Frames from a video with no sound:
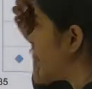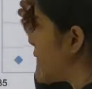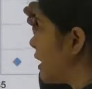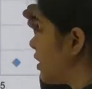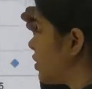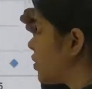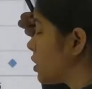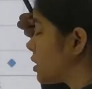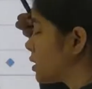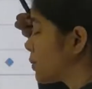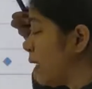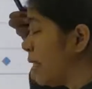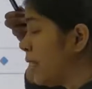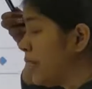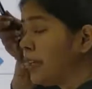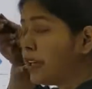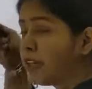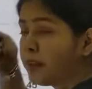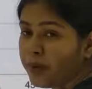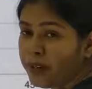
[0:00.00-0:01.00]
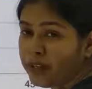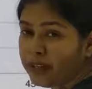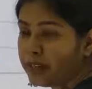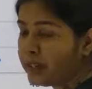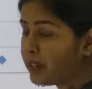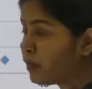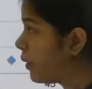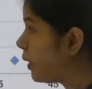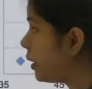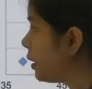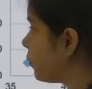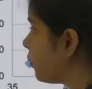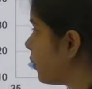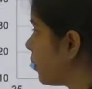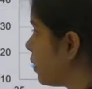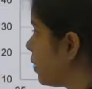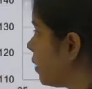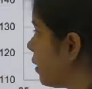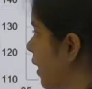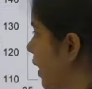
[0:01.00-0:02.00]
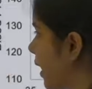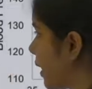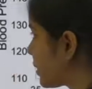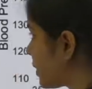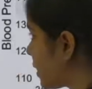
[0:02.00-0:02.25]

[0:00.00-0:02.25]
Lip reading: age is my independent variable. X,